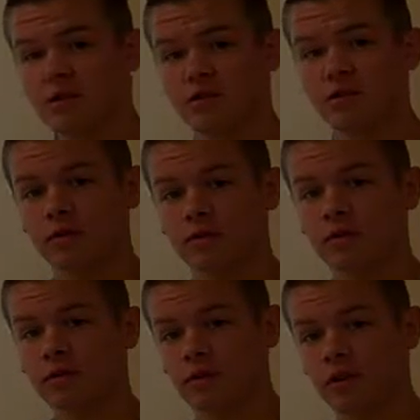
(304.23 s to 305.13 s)
essentials
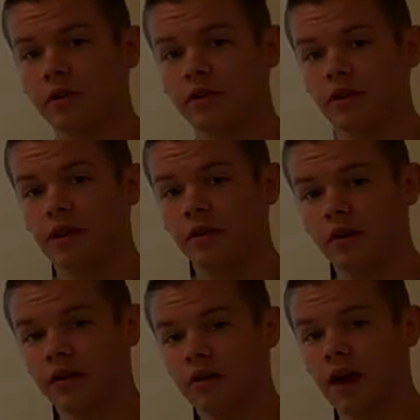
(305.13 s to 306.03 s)
will ensure that you have a
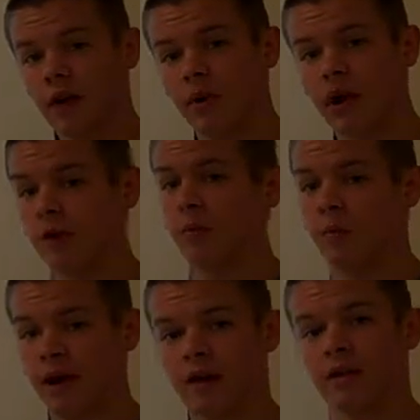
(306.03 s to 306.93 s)
good time out
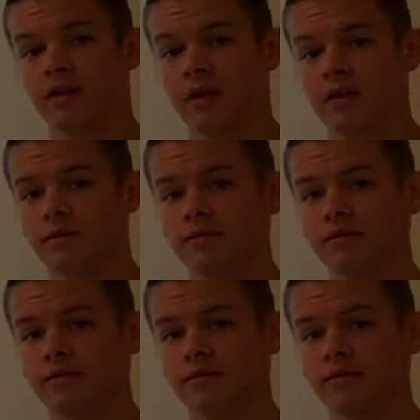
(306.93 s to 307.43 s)
in the backcountry.